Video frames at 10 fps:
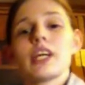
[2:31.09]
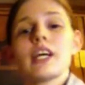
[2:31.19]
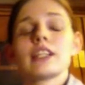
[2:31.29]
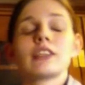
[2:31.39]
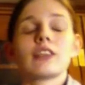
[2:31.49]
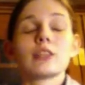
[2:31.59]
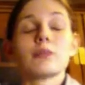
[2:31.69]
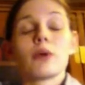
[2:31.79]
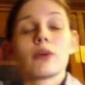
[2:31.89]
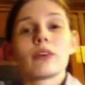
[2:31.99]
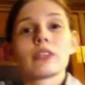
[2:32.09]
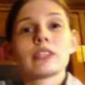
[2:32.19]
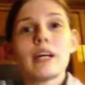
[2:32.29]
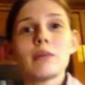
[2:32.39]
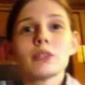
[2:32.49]
as long as both are
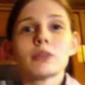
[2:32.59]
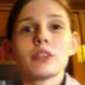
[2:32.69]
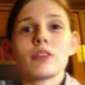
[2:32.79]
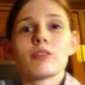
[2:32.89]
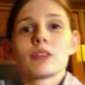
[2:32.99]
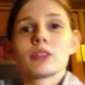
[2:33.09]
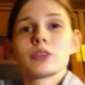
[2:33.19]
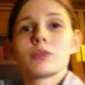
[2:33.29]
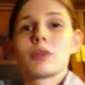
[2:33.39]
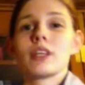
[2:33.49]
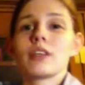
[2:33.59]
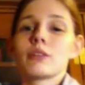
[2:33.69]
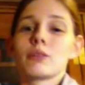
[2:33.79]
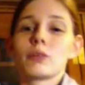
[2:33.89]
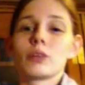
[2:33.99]
established within the first
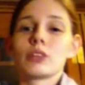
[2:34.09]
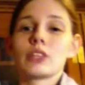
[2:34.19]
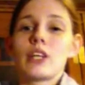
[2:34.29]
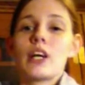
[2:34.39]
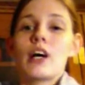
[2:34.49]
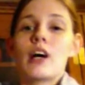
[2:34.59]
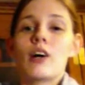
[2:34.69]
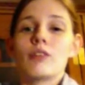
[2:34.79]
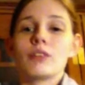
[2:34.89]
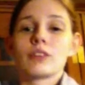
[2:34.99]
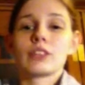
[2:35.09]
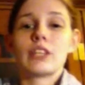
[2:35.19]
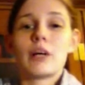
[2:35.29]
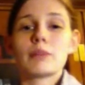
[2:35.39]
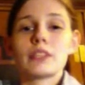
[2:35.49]
100 words of your
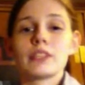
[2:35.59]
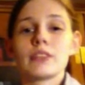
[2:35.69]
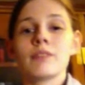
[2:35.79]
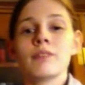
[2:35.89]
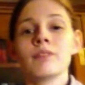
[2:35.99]
synopsis.